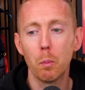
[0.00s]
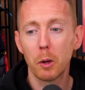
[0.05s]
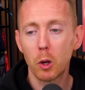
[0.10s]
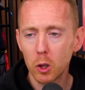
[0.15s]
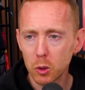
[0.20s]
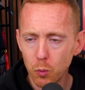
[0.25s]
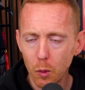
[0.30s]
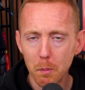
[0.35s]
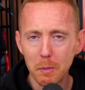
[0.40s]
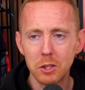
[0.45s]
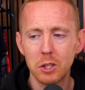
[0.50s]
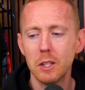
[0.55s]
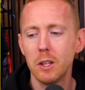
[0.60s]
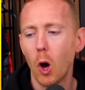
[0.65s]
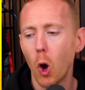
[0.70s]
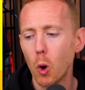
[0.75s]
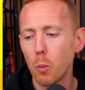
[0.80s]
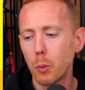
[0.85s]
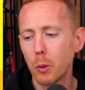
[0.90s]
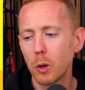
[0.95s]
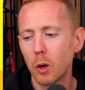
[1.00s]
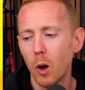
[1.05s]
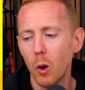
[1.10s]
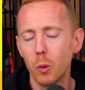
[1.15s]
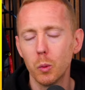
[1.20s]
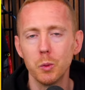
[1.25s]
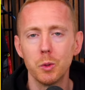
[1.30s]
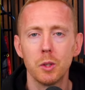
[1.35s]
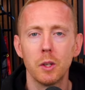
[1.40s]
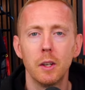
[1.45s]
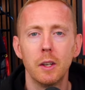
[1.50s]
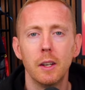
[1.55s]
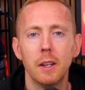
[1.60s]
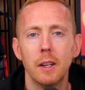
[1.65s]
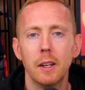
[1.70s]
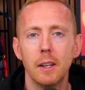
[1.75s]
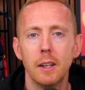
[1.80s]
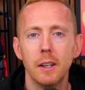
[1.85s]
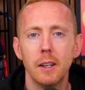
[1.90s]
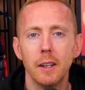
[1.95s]
because we're missing open goals,
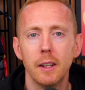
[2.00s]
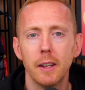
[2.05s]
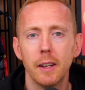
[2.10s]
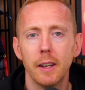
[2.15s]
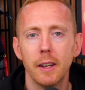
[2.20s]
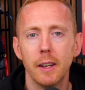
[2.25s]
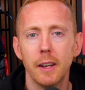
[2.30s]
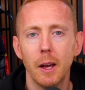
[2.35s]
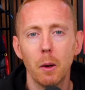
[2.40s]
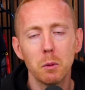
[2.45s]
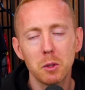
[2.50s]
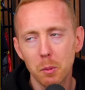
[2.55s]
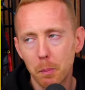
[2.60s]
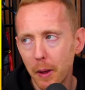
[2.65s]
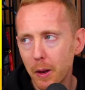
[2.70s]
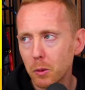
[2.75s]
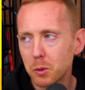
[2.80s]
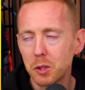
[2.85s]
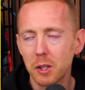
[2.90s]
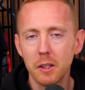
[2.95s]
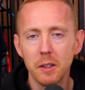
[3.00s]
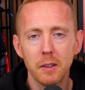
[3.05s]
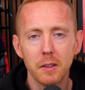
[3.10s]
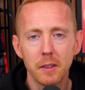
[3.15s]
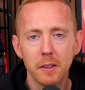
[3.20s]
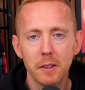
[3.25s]
it was a penalty